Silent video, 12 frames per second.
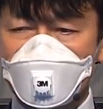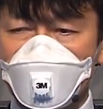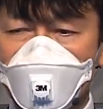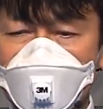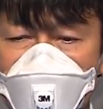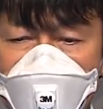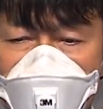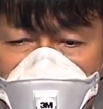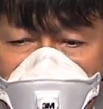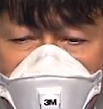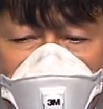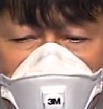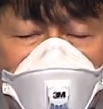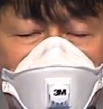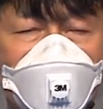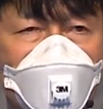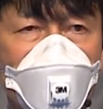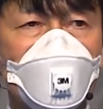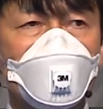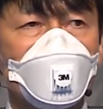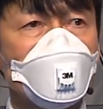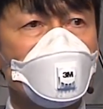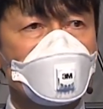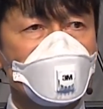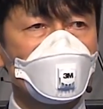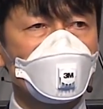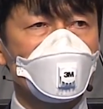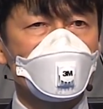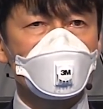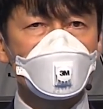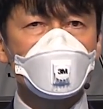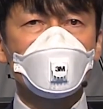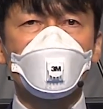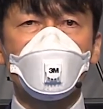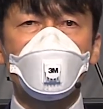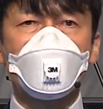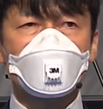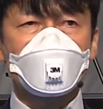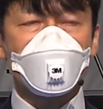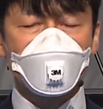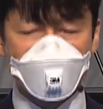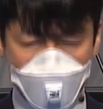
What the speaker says: as provided in the Articles of Incorporation.